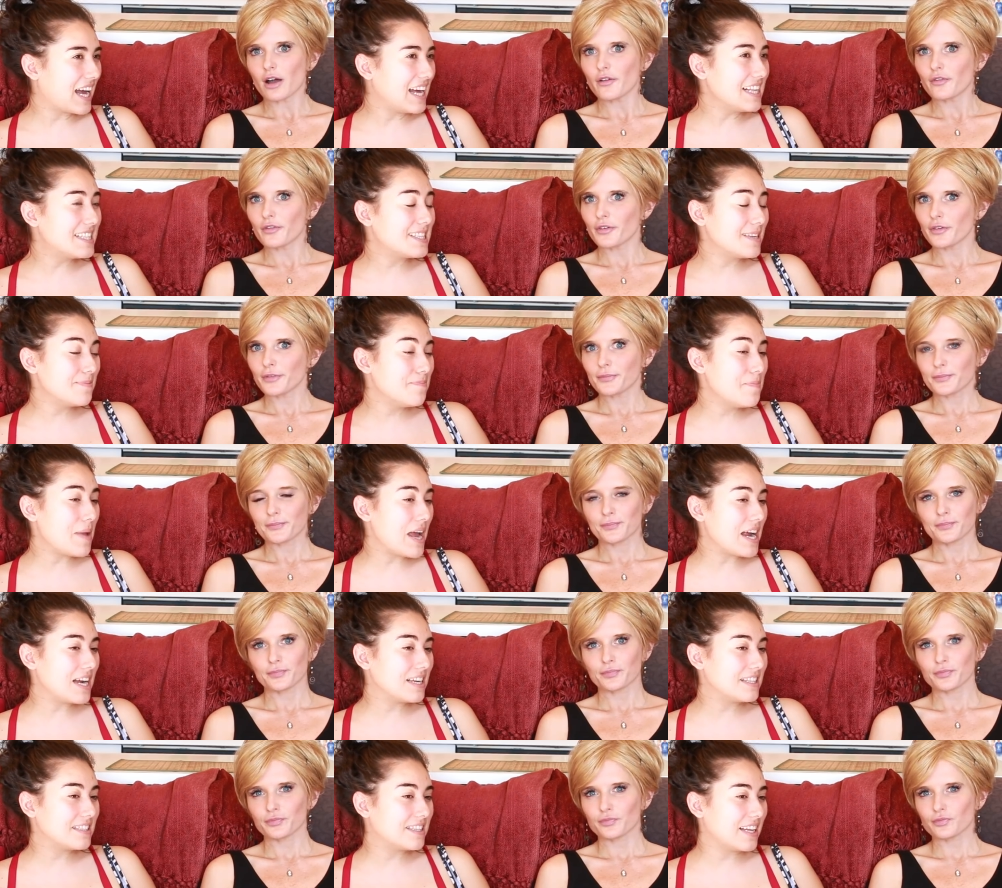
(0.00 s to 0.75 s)
Speaker 1: That's
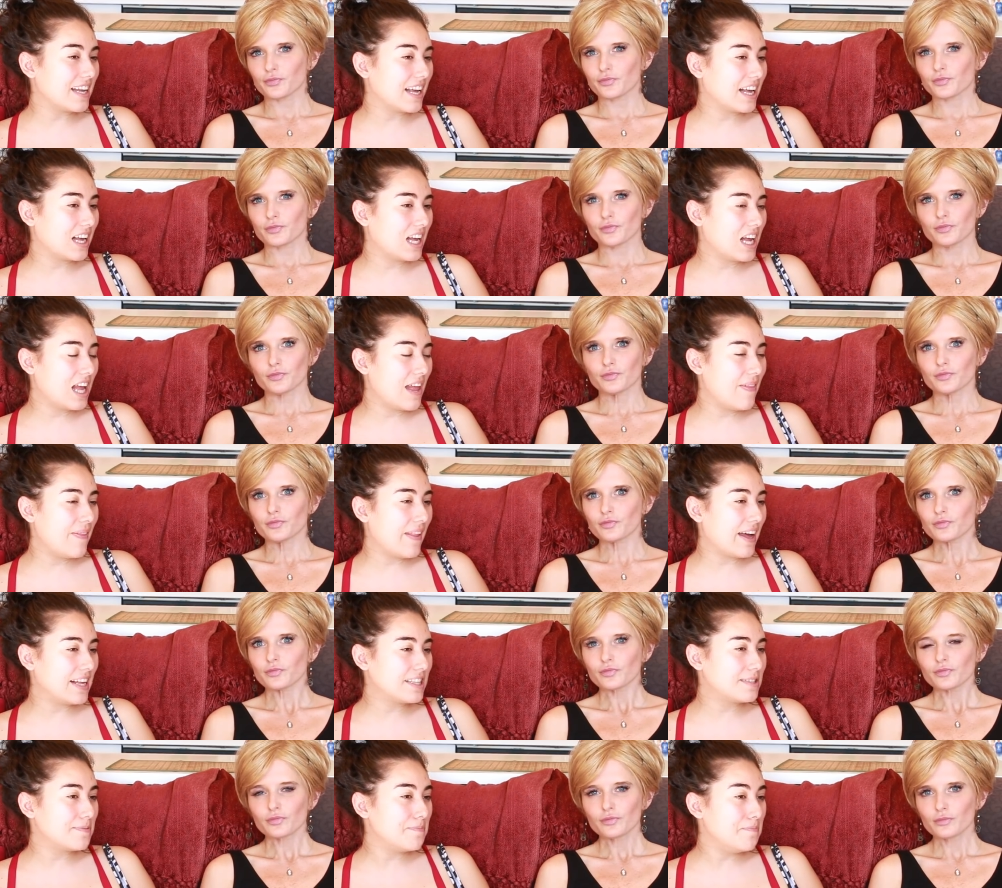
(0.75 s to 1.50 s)
embarrassing and
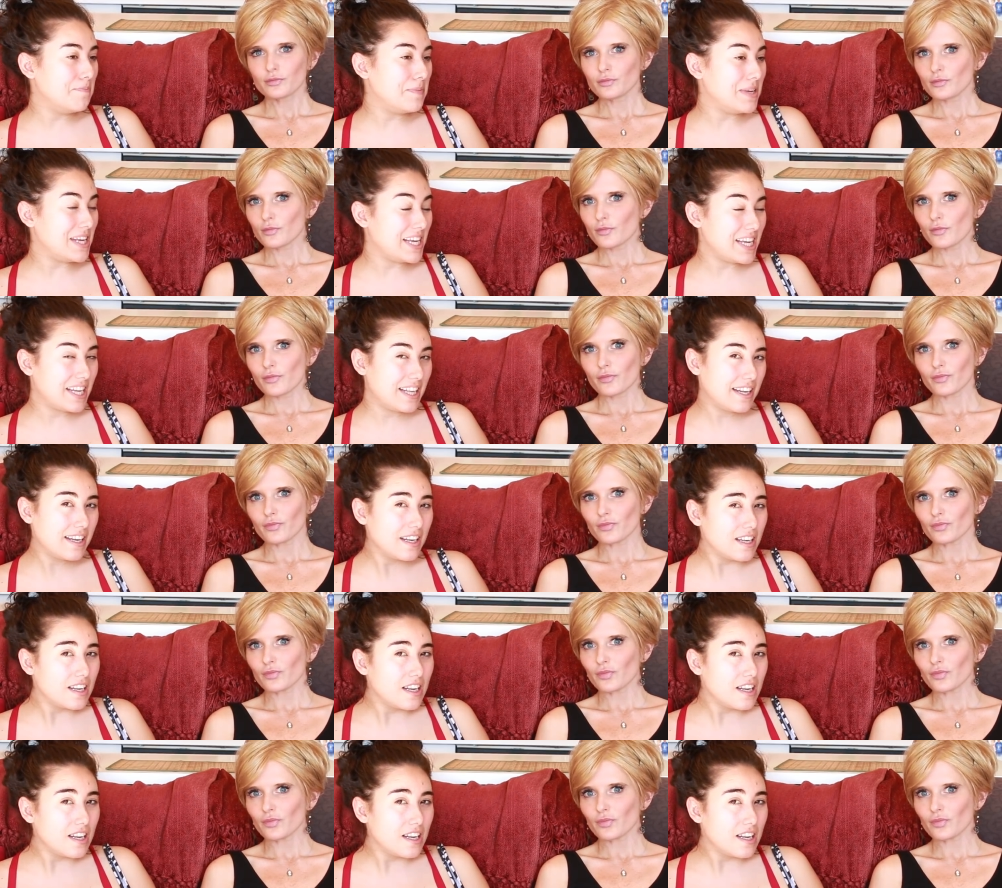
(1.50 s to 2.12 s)
that's mean.